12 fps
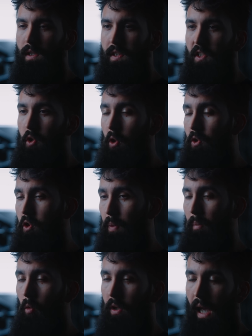Since you're
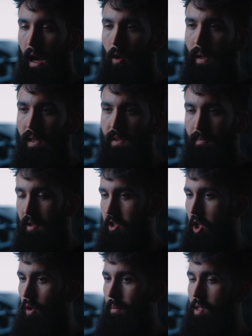consuming more calories, that
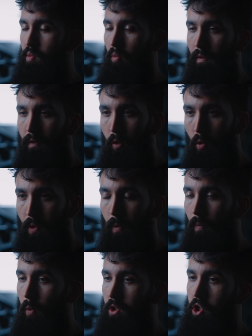generally means more food,
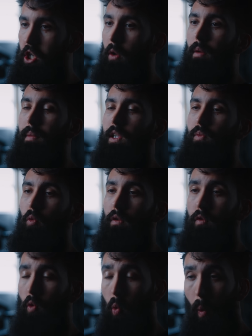which generally means more food